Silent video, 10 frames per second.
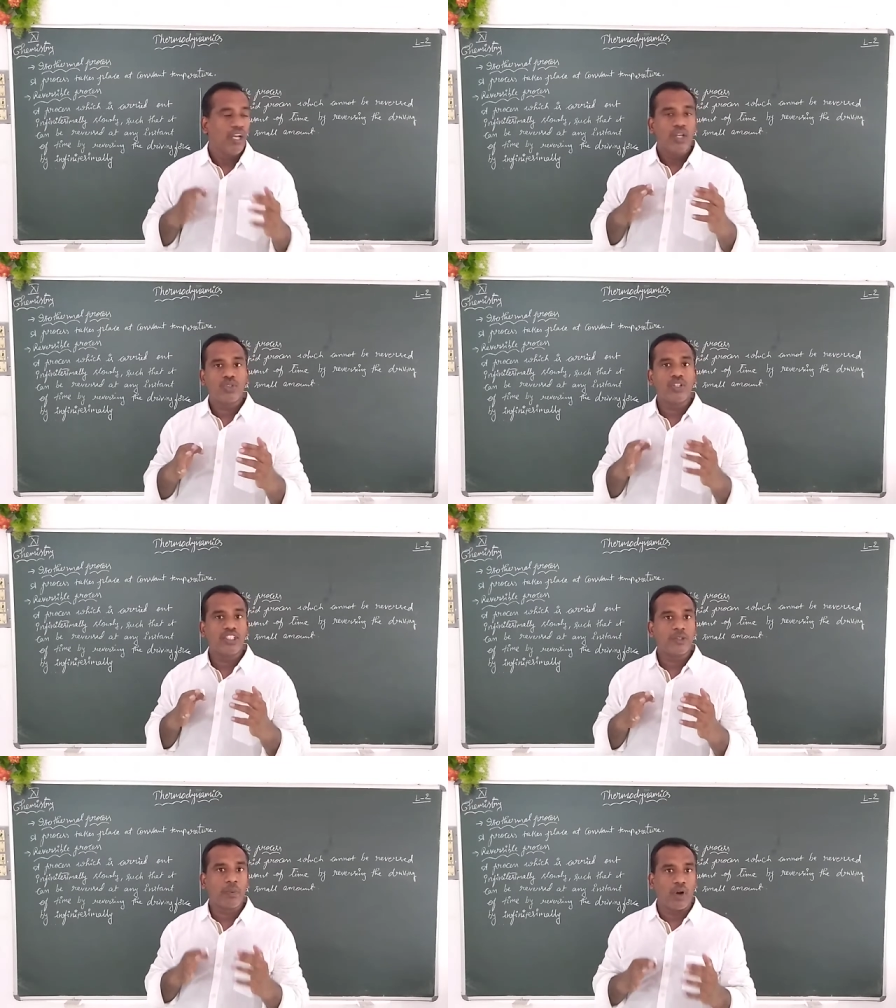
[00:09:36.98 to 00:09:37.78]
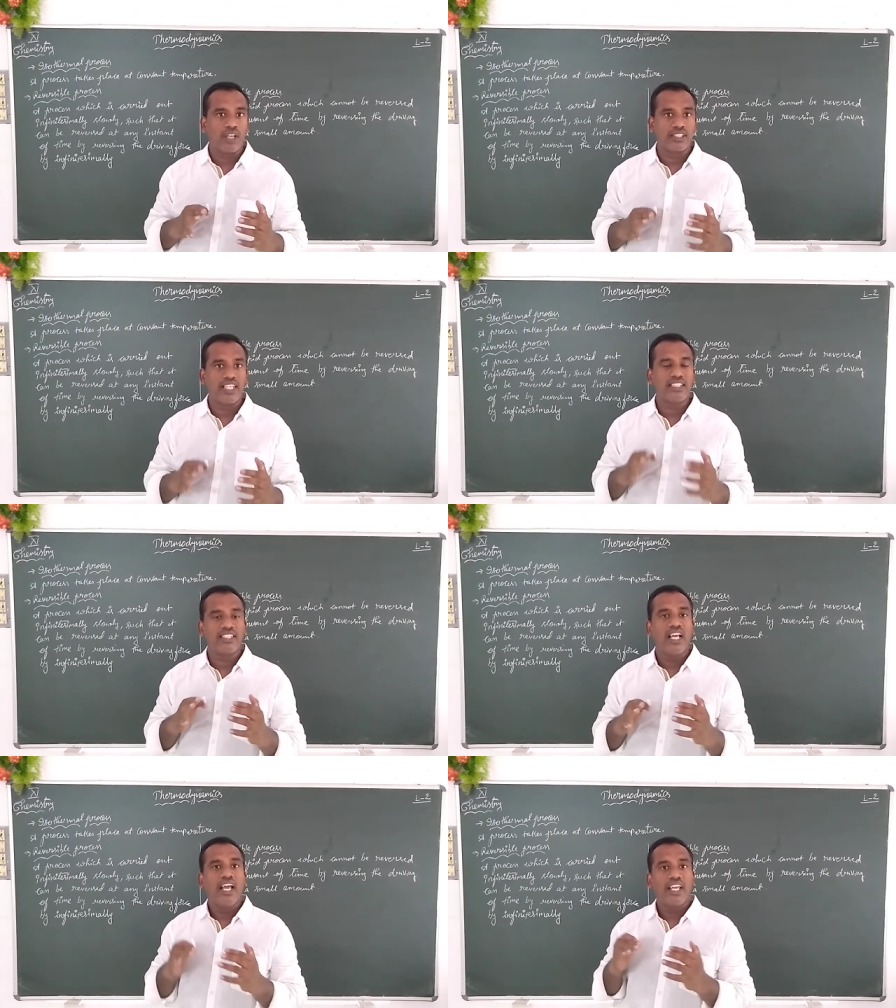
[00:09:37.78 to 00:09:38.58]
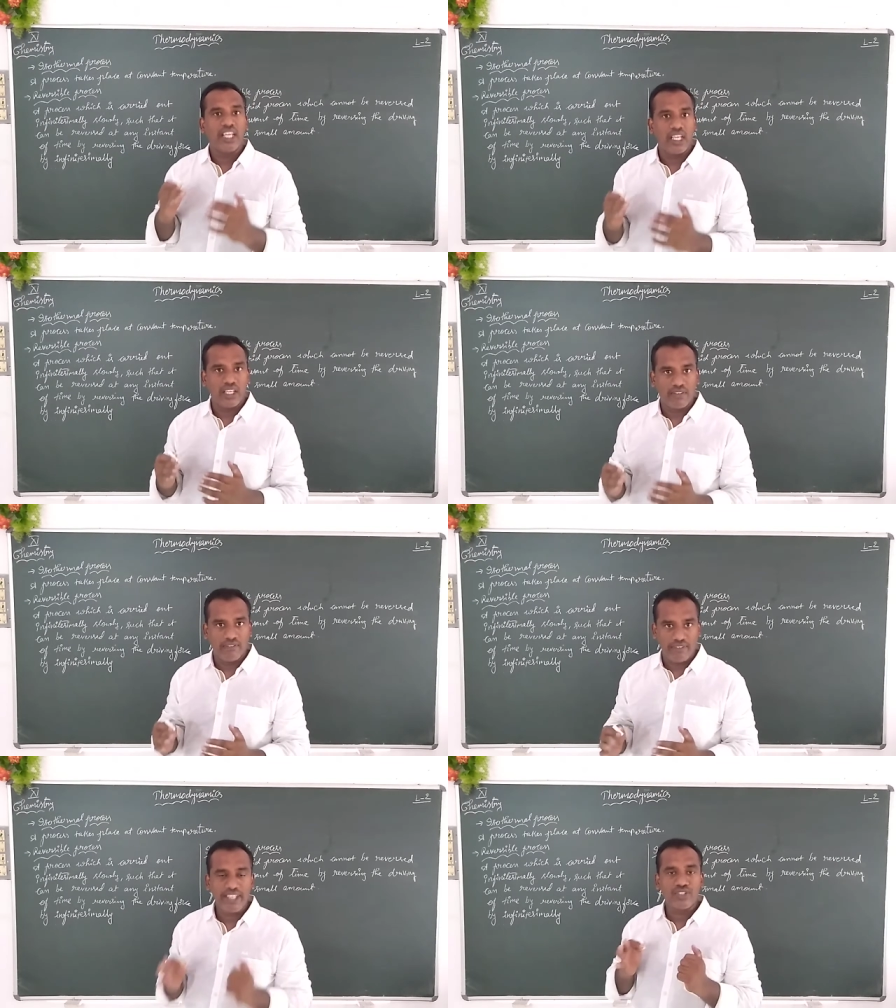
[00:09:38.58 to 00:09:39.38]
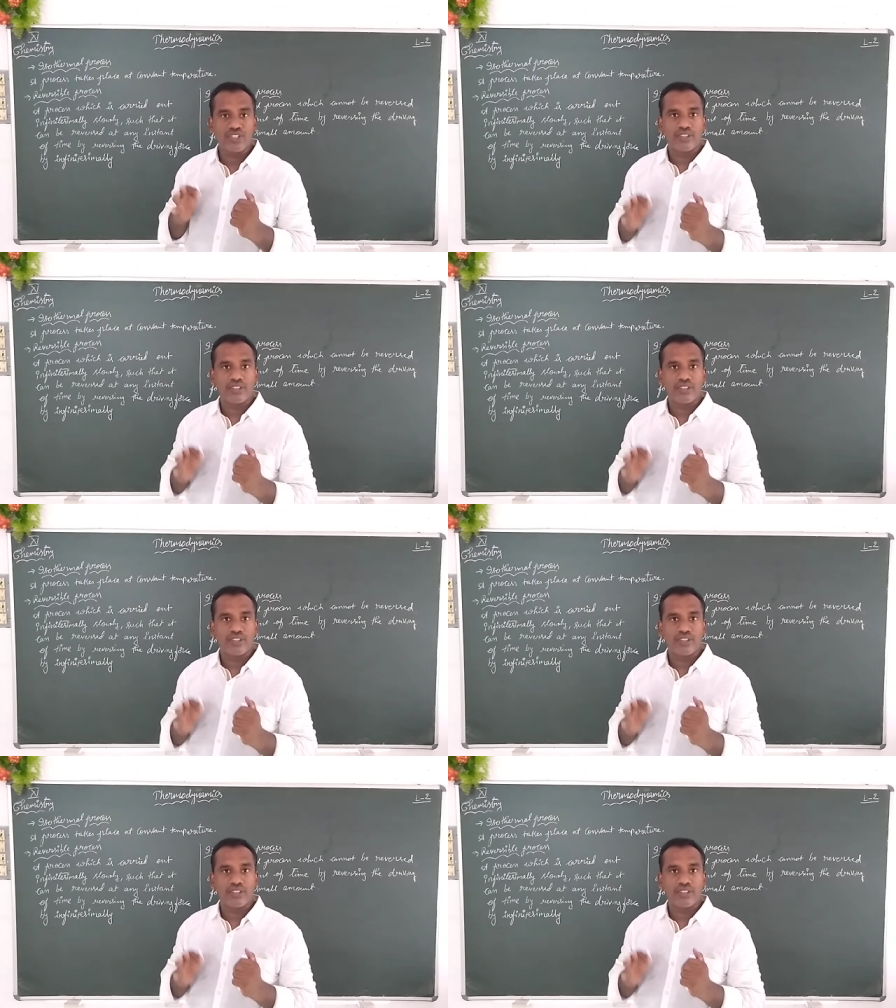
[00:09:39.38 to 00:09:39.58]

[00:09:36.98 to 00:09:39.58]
So this process in which